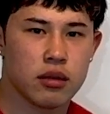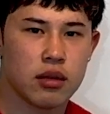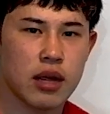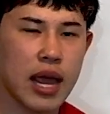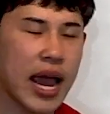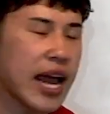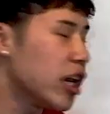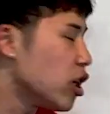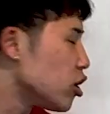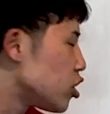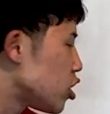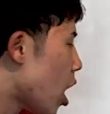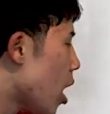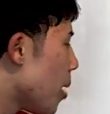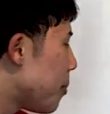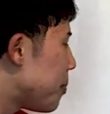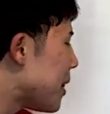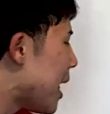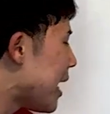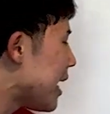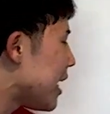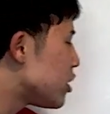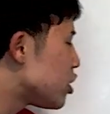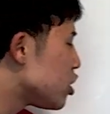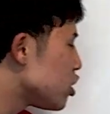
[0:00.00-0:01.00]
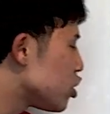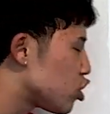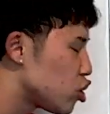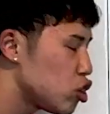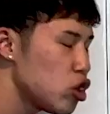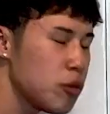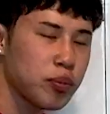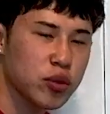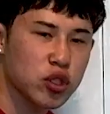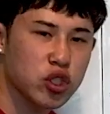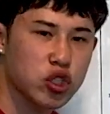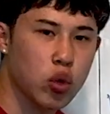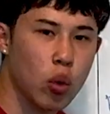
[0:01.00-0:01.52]
And on top of that, it's a
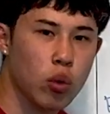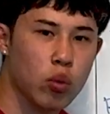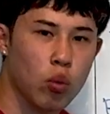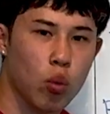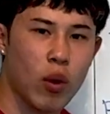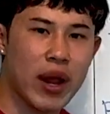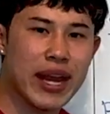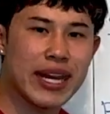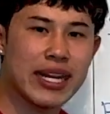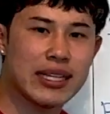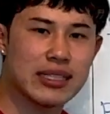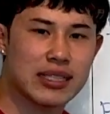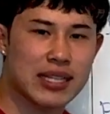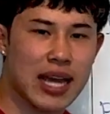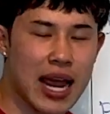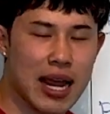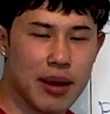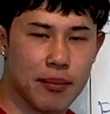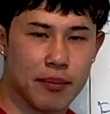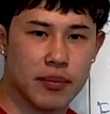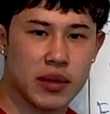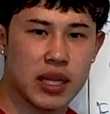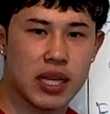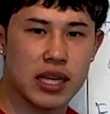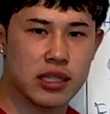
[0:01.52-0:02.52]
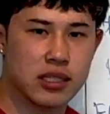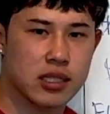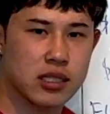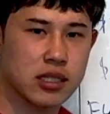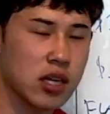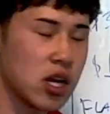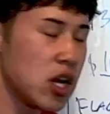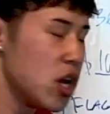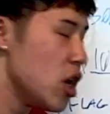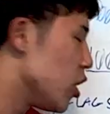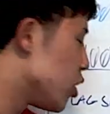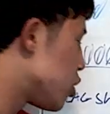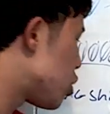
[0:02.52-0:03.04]
super short waiting time list.
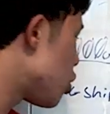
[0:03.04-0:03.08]
So